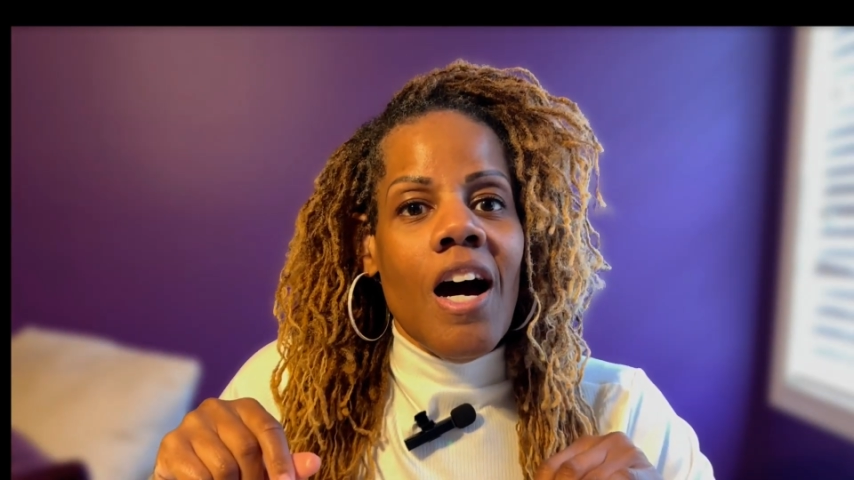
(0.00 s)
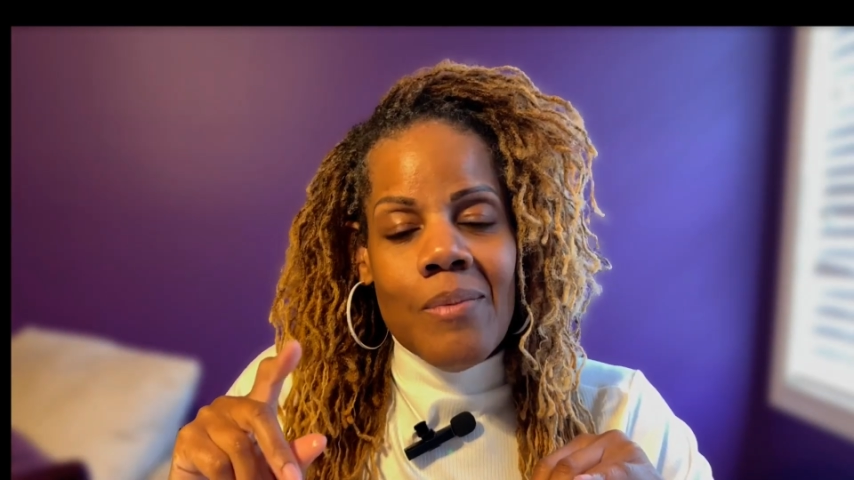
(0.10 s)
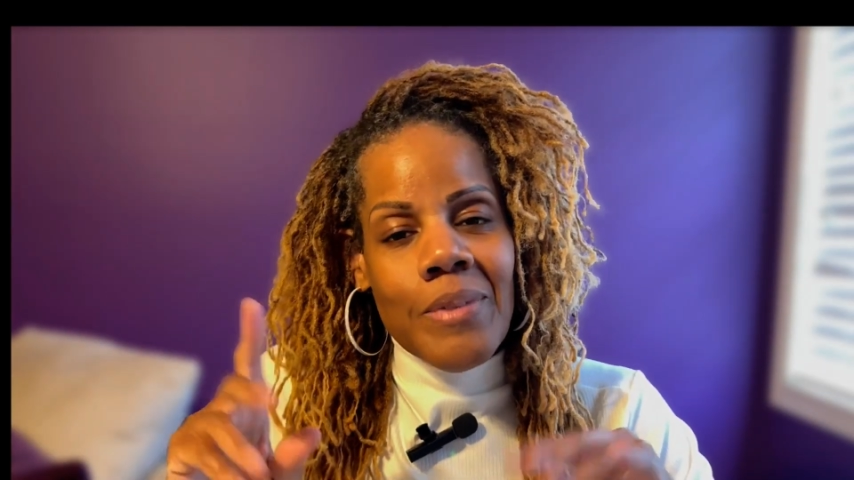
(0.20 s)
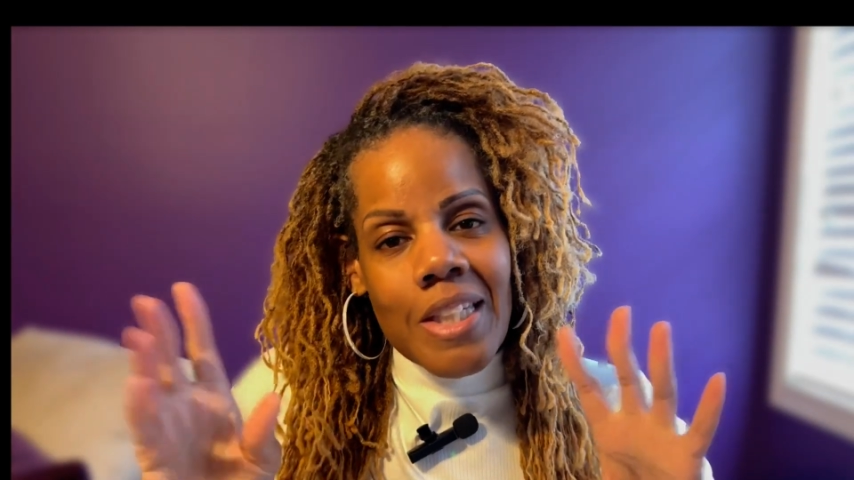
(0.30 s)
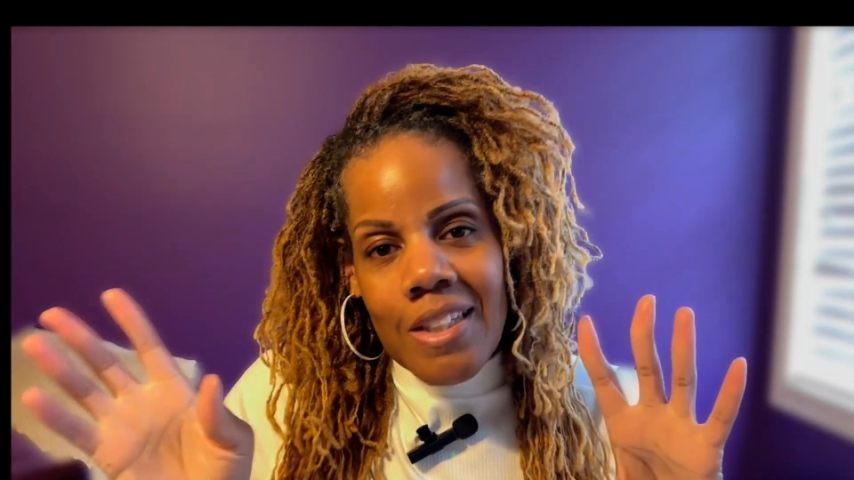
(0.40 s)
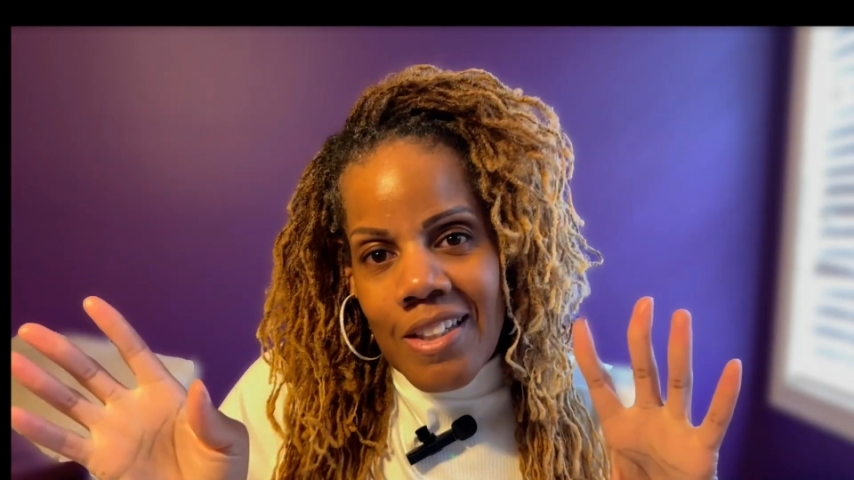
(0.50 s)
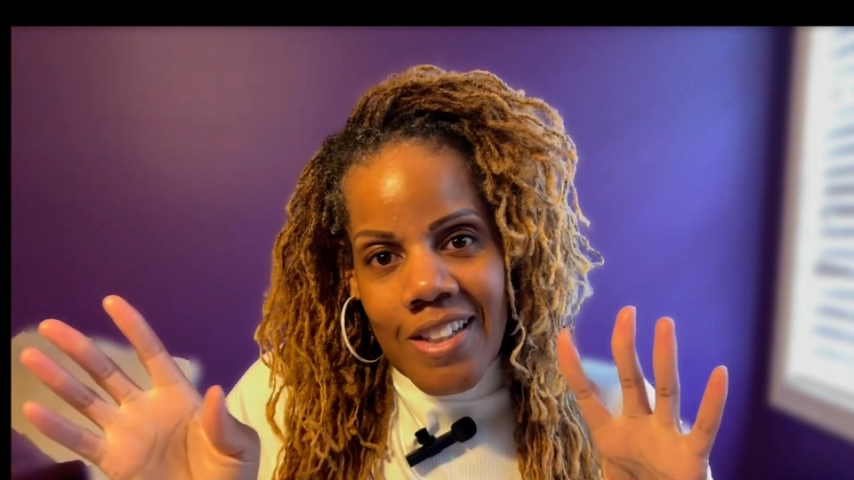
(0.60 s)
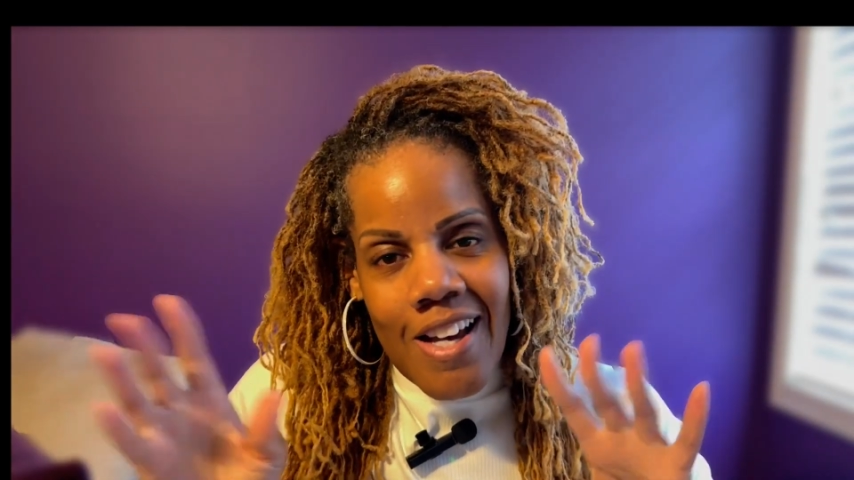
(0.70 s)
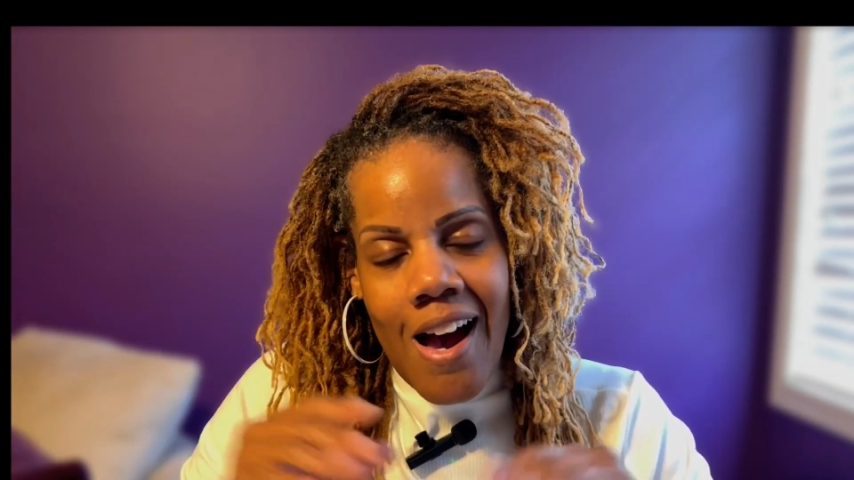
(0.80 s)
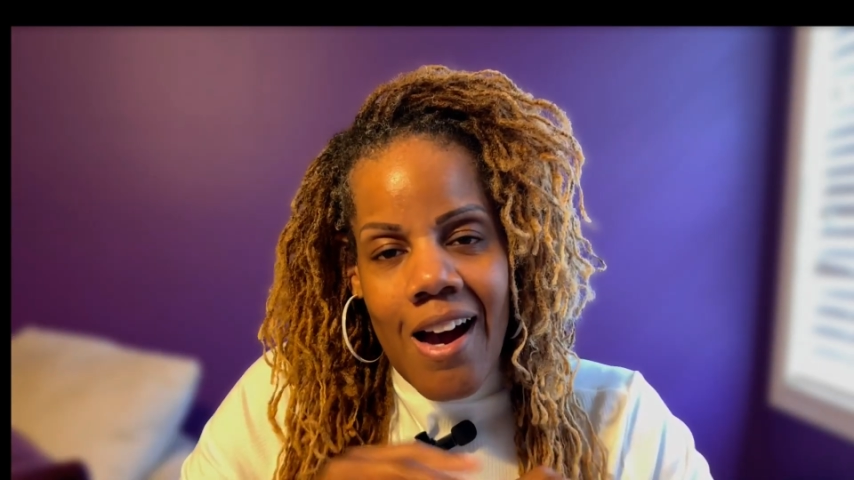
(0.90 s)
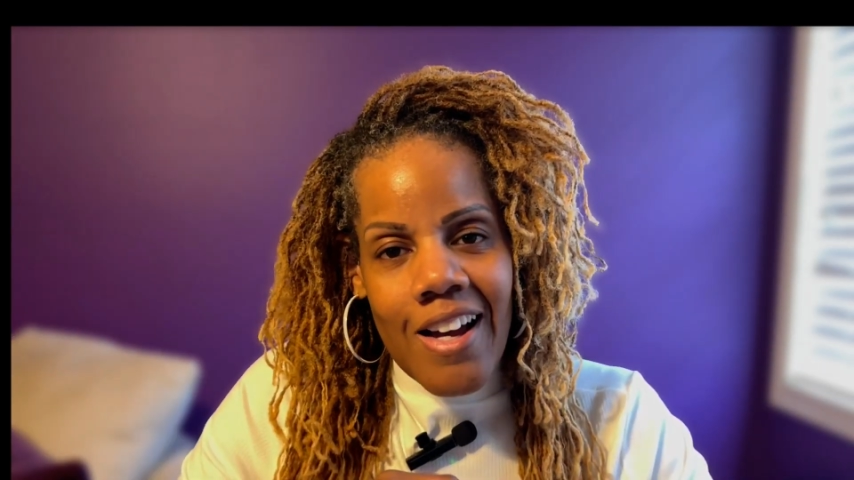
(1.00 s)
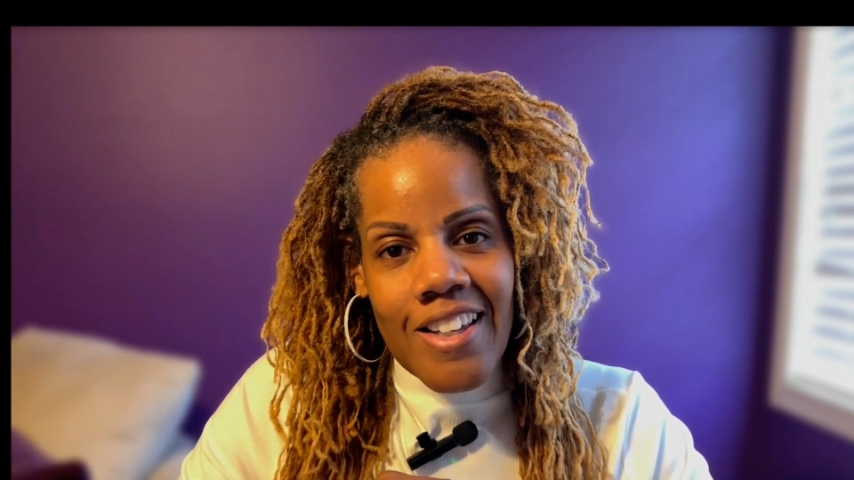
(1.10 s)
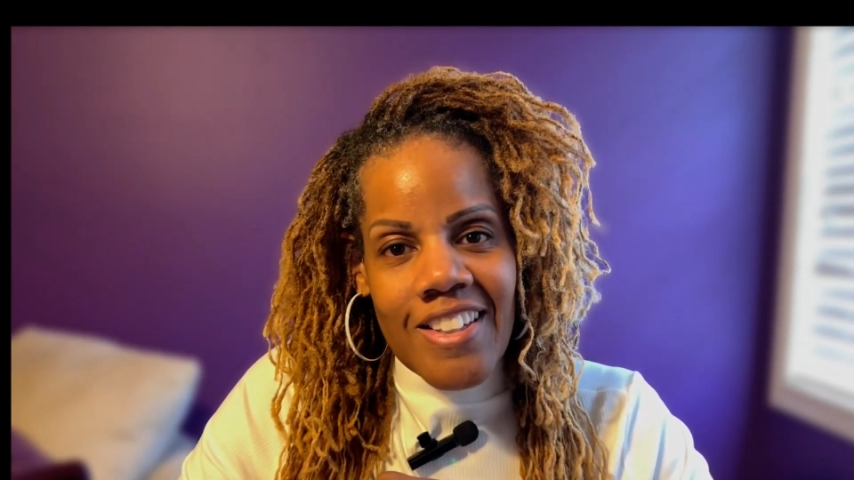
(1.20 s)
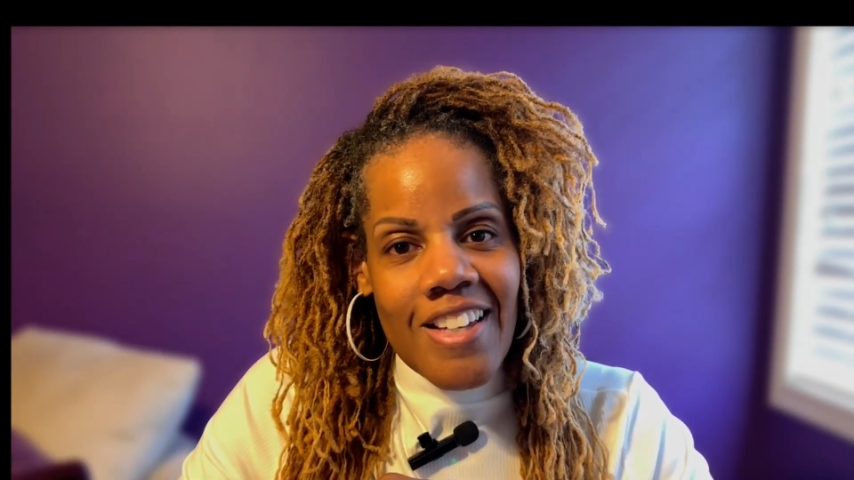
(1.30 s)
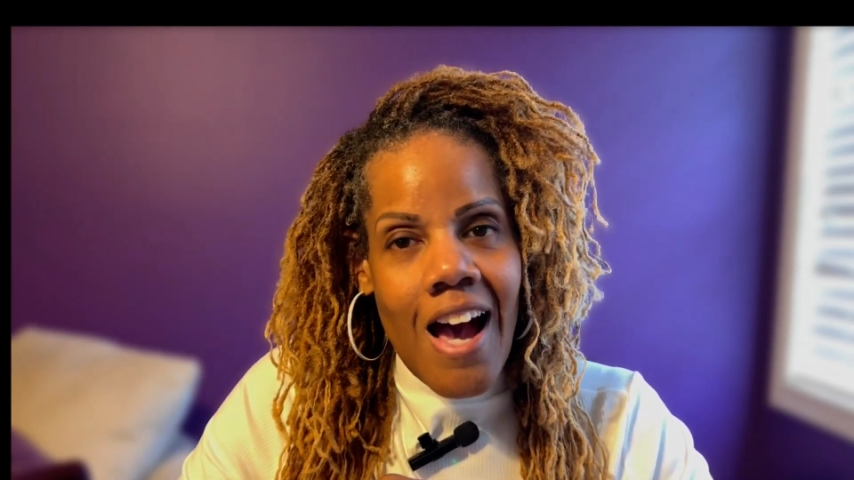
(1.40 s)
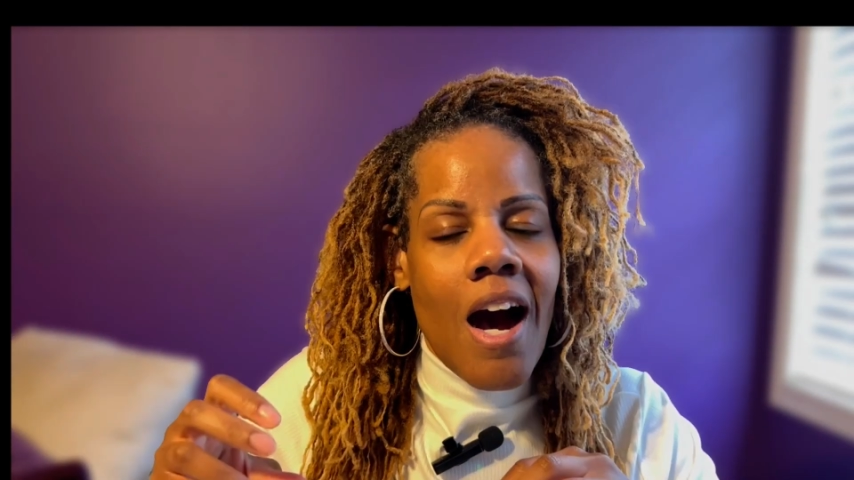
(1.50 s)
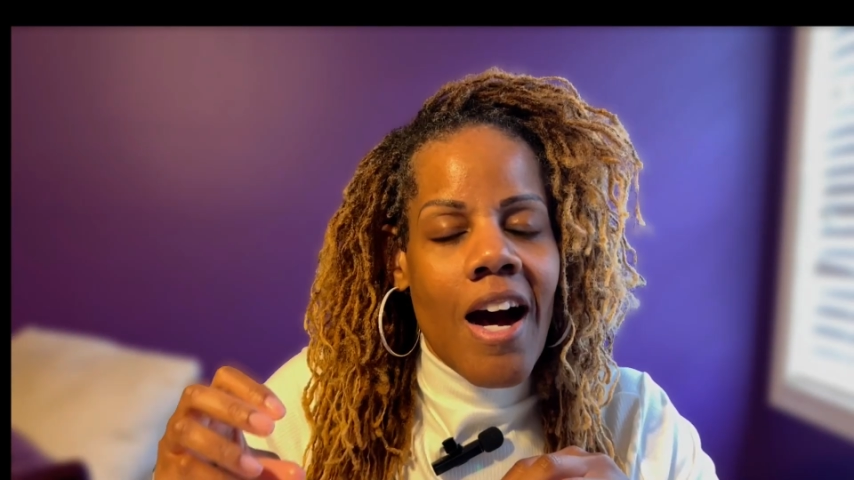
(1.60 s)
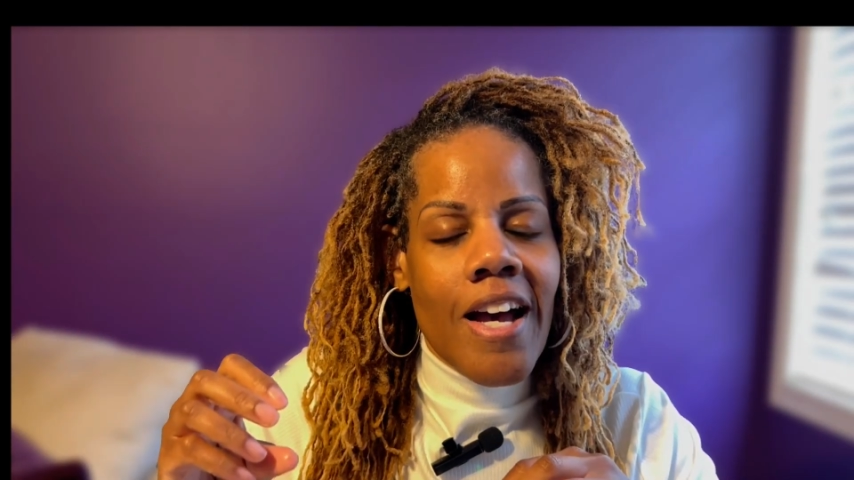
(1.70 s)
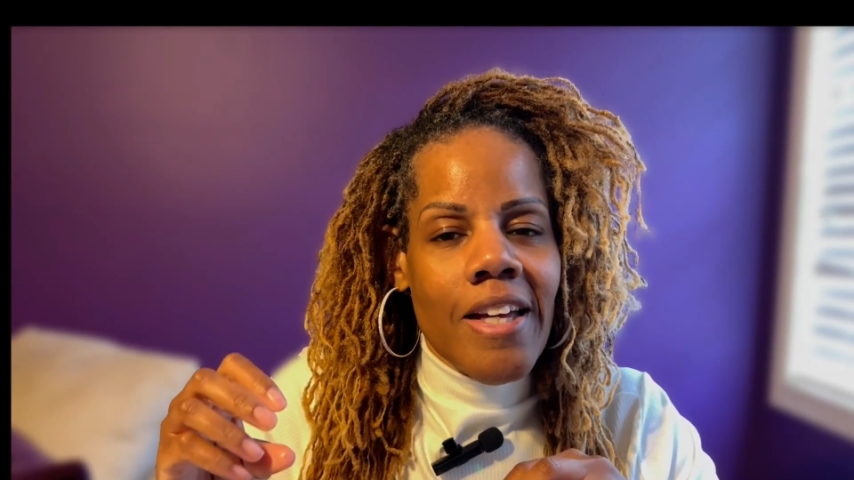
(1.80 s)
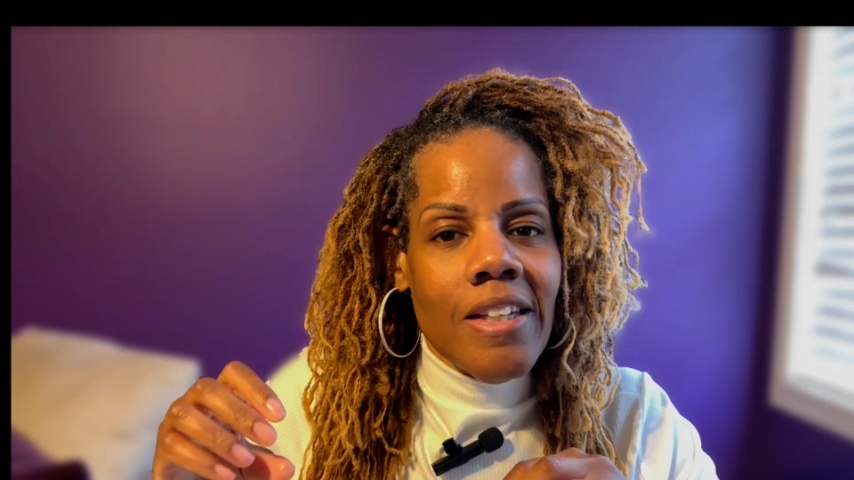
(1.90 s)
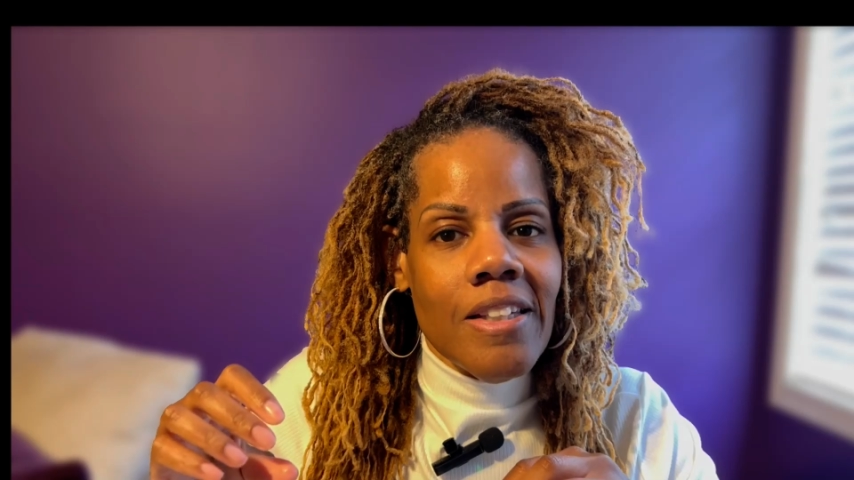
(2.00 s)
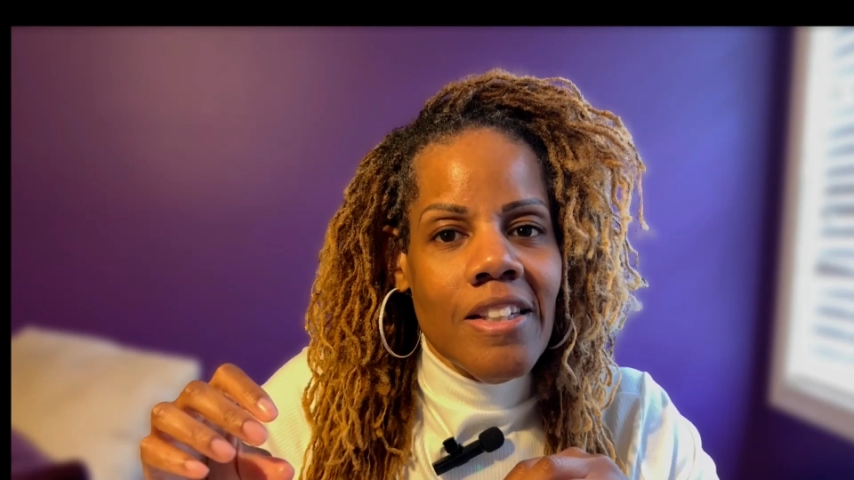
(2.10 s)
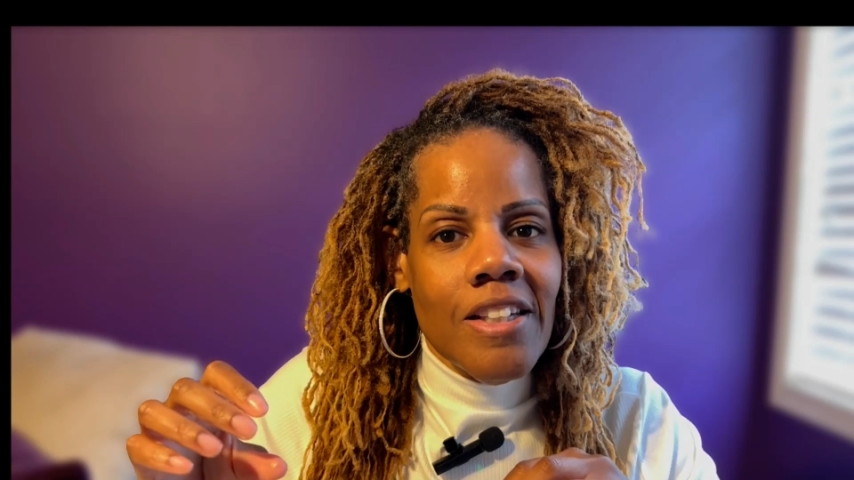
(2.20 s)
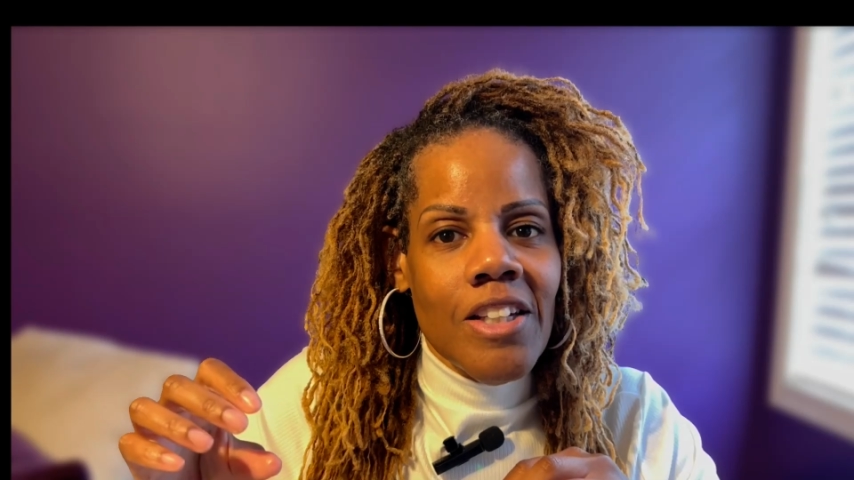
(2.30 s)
I